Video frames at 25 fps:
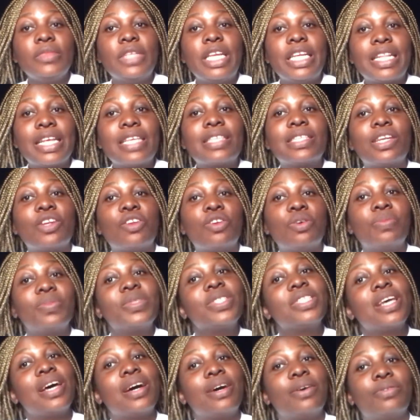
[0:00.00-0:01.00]
there's an
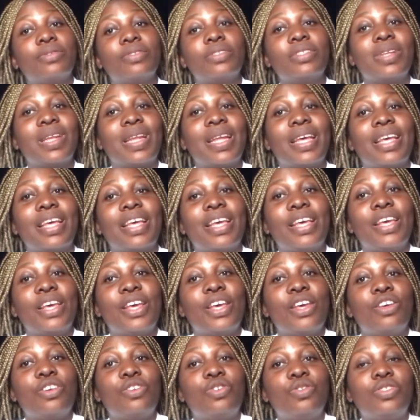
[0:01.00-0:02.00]
uptown,
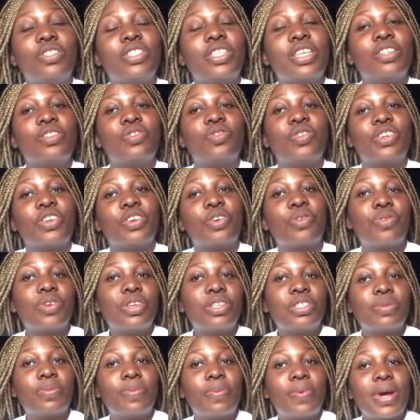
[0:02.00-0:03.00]
you tend to
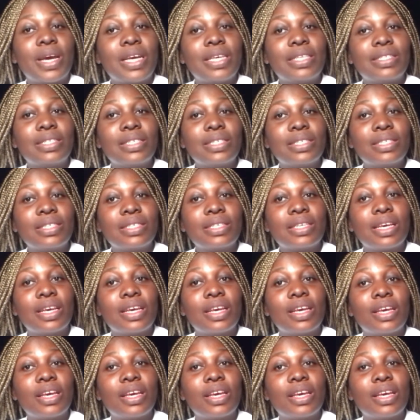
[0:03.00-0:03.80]
increase prices.